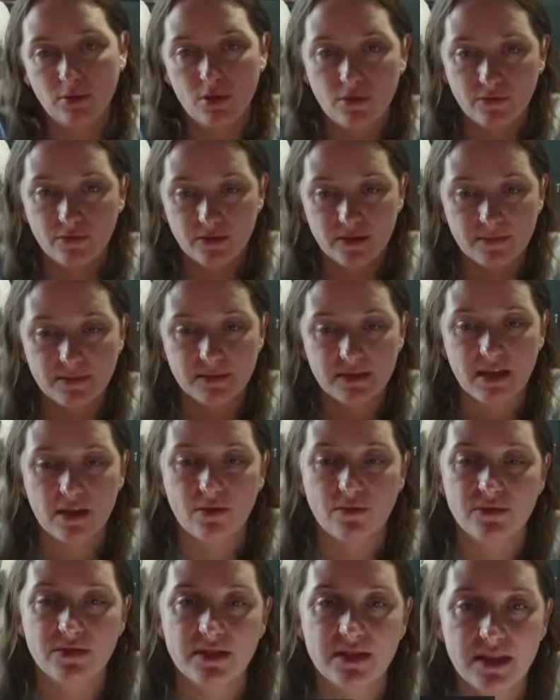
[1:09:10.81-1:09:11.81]
over
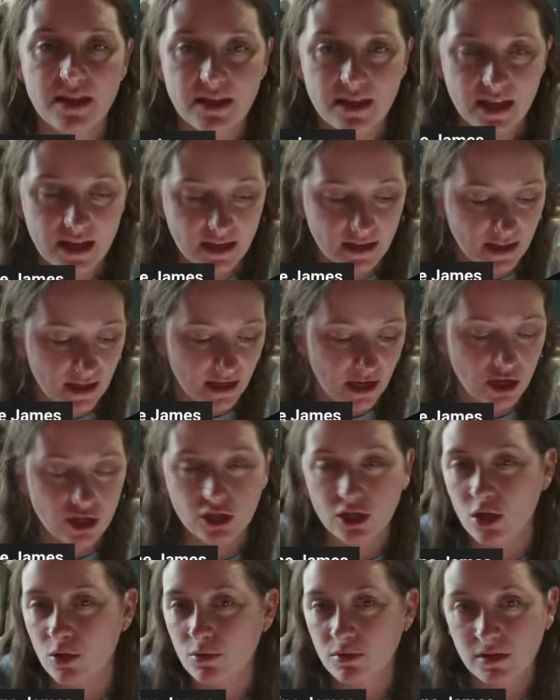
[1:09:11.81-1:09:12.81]
themselves and then like a
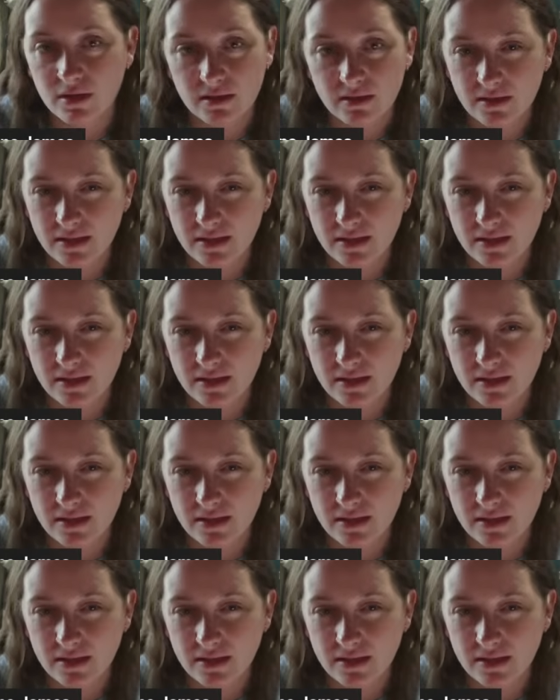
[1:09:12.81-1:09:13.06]
cloak,